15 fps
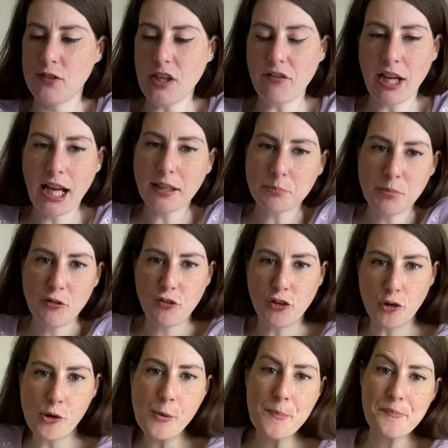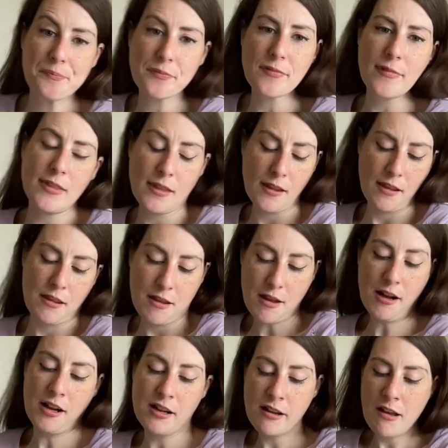never had before,
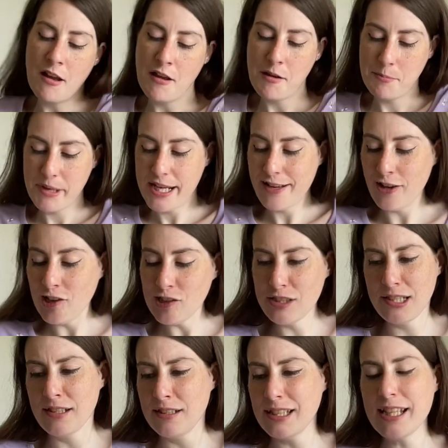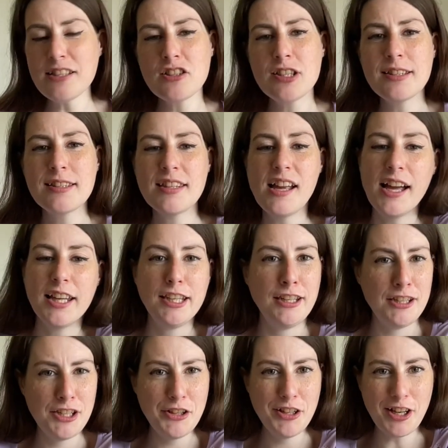because let's just say
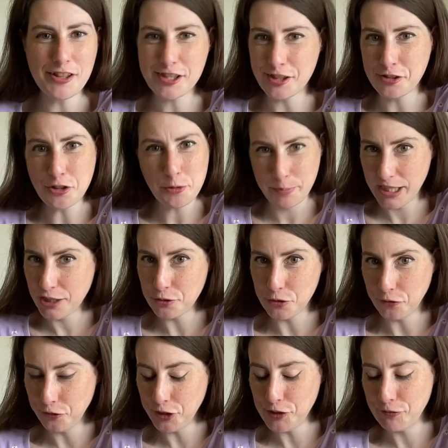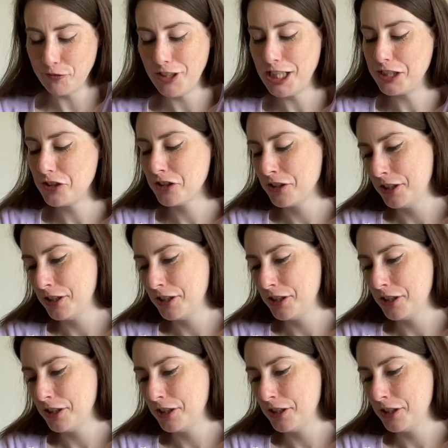you guys are not big on the fruit and veg.